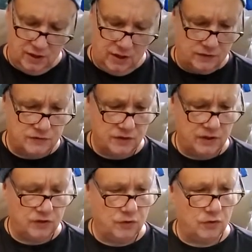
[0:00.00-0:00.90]
it's
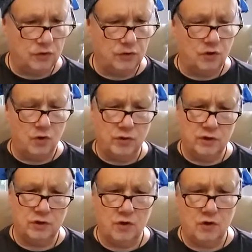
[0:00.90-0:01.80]
like you're going
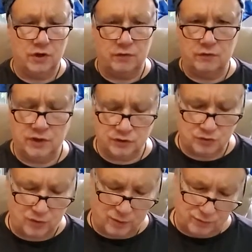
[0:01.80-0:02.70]
along and everything's
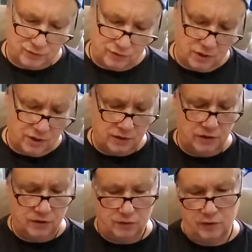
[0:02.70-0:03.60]
great, but you're kind of
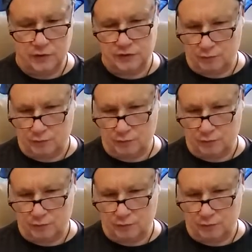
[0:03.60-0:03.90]
carrying this